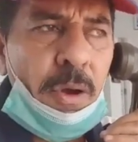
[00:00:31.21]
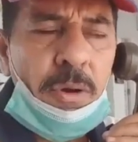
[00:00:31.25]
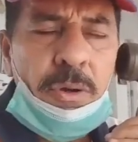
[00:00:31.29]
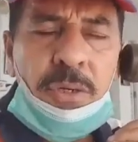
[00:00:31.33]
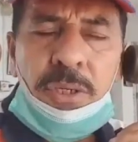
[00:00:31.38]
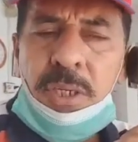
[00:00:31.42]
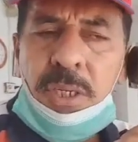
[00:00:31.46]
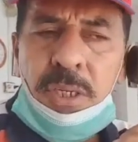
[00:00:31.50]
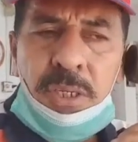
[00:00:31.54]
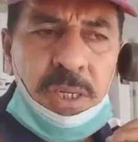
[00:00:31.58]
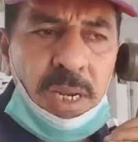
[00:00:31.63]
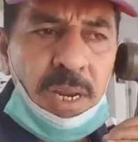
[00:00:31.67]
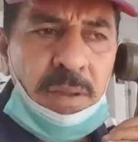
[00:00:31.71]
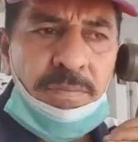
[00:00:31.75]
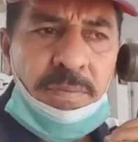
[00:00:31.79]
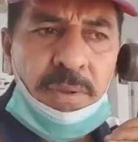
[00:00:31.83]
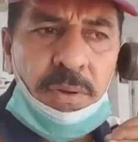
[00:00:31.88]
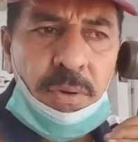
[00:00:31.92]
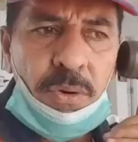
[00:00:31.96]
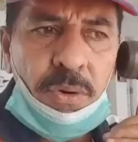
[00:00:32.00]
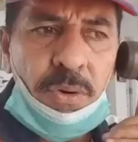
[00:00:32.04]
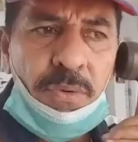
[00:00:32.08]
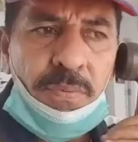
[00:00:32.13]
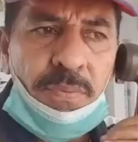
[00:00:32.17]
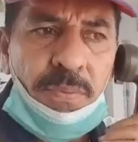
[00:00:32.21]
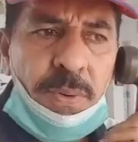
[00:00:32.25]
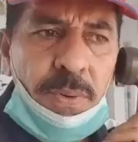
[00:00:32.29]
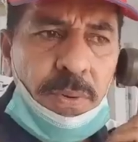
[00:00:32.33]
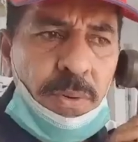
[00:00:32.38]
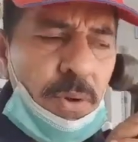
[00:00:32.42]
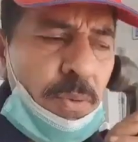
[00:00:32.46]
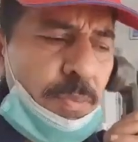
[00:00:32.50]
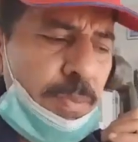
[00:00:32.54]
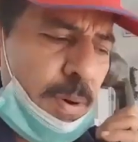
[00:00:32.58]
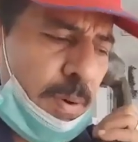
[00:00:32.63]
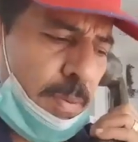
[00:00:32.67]
oh, she's left the group,
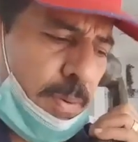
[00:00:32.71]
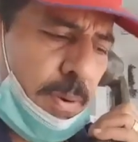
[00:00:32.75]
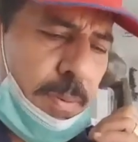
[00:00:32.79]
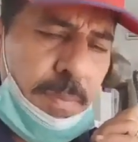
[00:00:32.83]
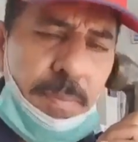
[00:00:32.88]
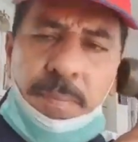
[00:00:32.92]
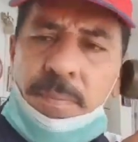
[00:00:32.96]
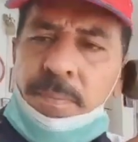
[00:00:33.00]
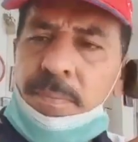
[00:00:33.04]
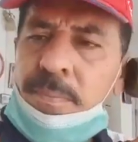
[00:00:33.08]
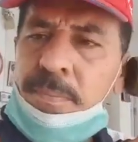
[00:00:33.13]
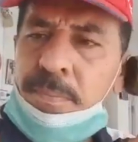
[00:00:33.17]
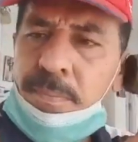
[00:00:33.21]
no problem.